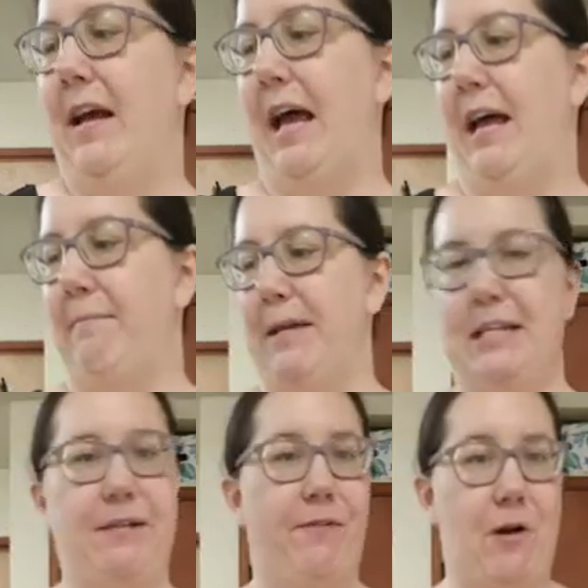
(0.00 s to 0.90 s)
But
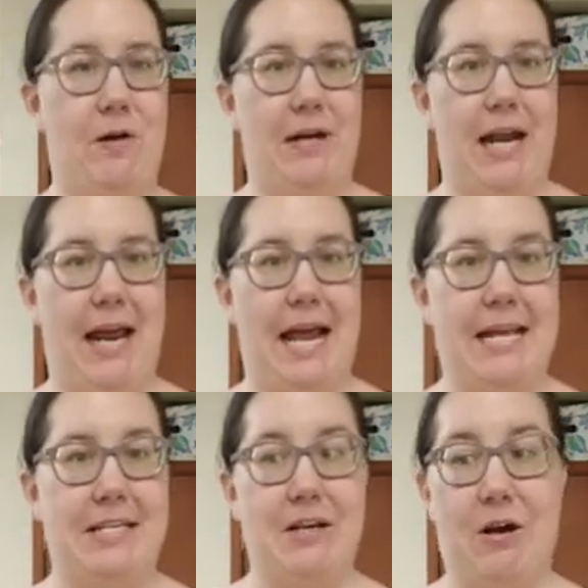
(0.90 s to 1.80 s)
as far
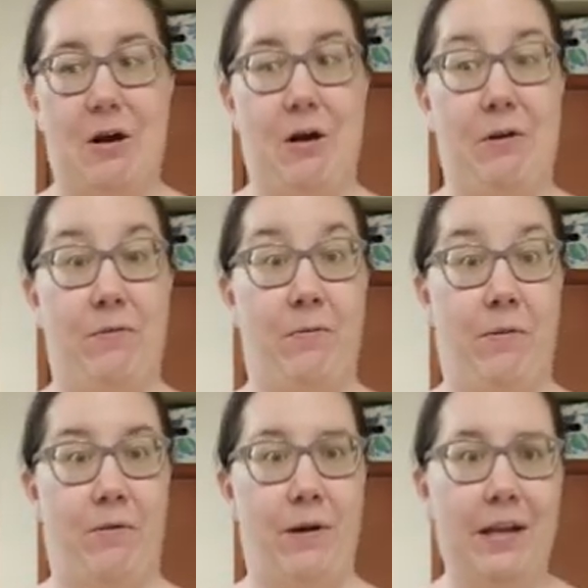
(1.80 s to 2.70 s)
as our
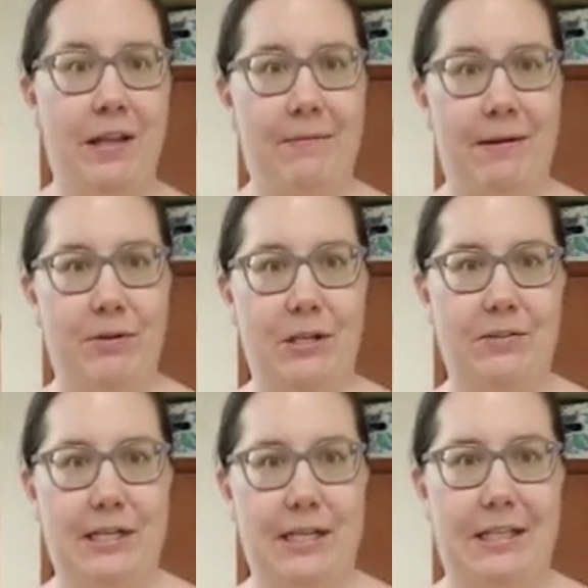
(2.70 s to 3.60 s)
curriculum that we're
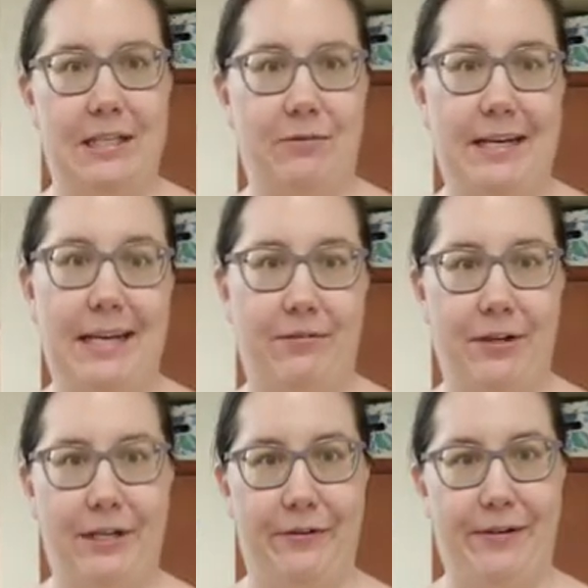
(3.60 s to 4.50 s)
using, at least right now
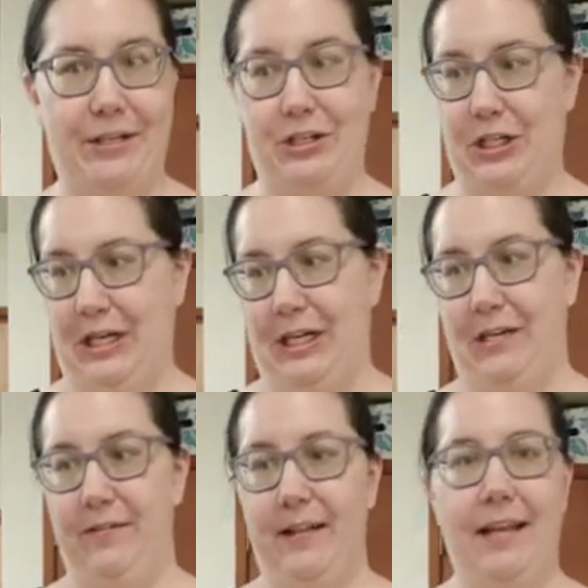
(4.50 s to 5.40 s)
for
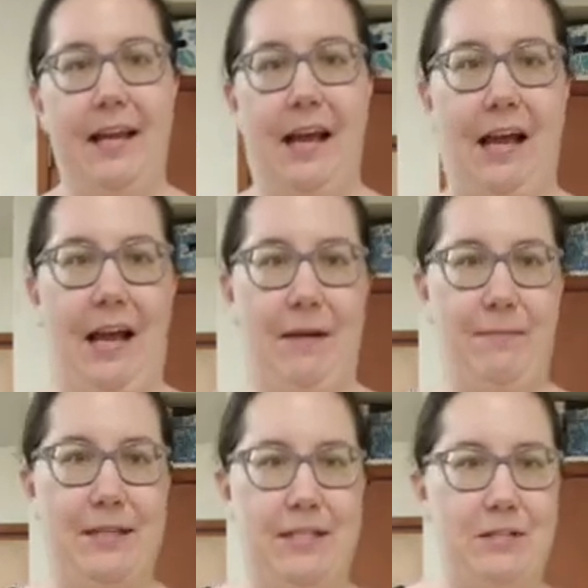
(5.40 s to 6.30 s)
intervention,
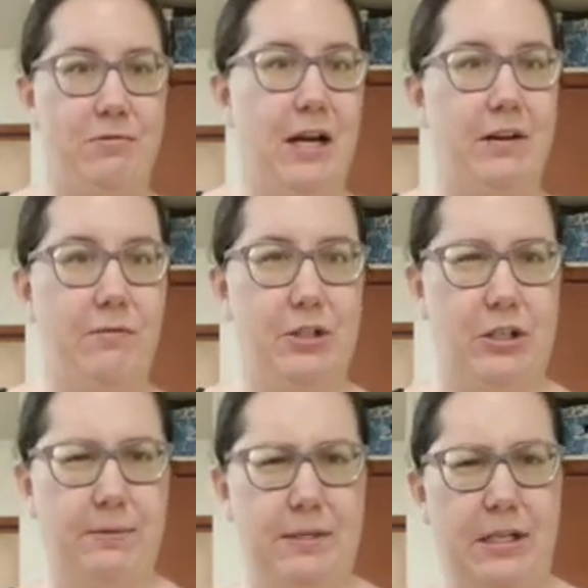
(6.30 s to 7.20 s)
this is kind of what
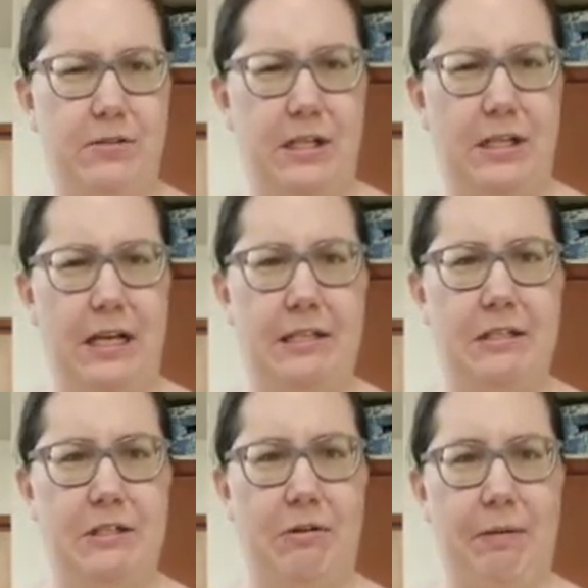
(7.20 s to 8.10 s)
she's been using,
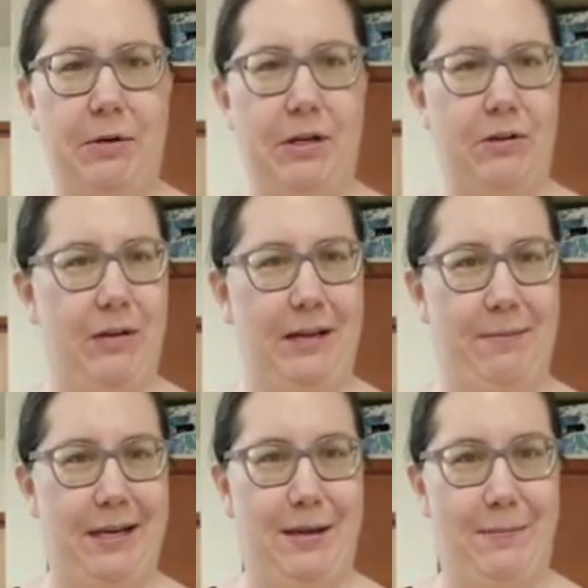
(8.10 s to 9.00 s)
and so I'm going to go
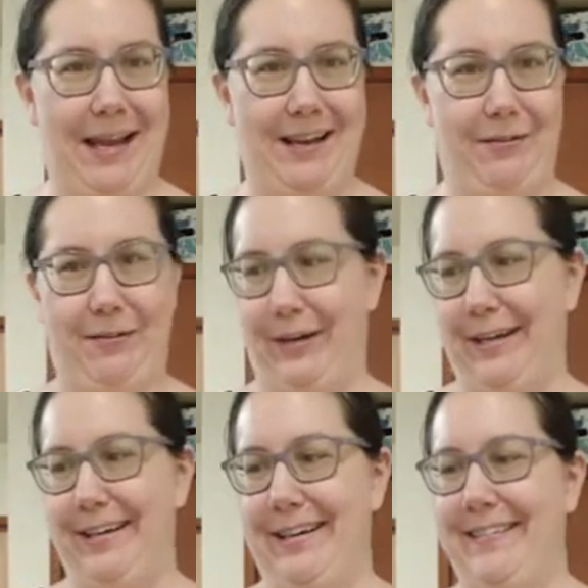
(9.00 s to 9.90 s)
ahead and piggyback off of her.